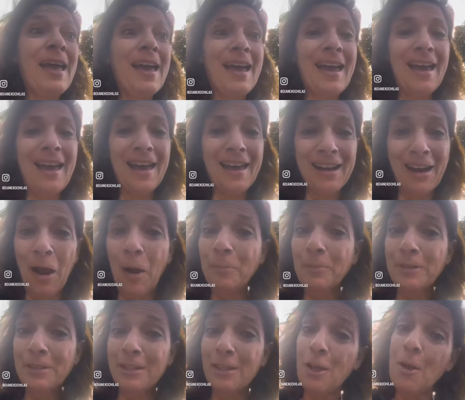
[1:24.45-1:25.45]
and I hope
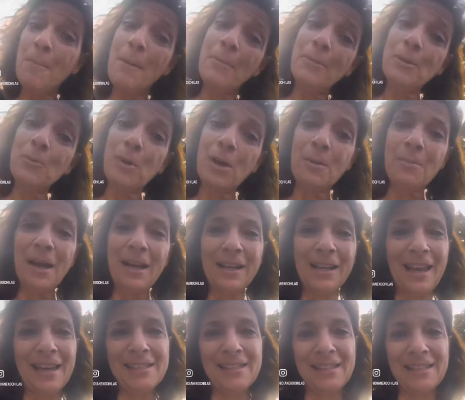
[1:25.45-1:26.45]
to see you maybe in one of my
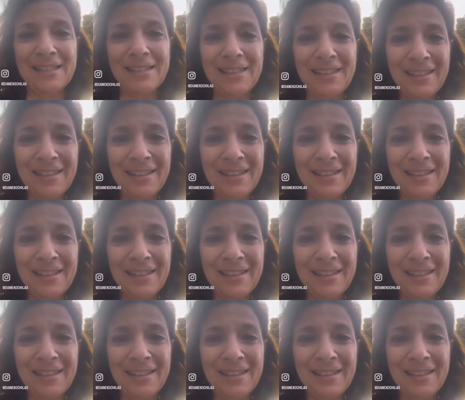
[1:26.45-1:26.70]
classes.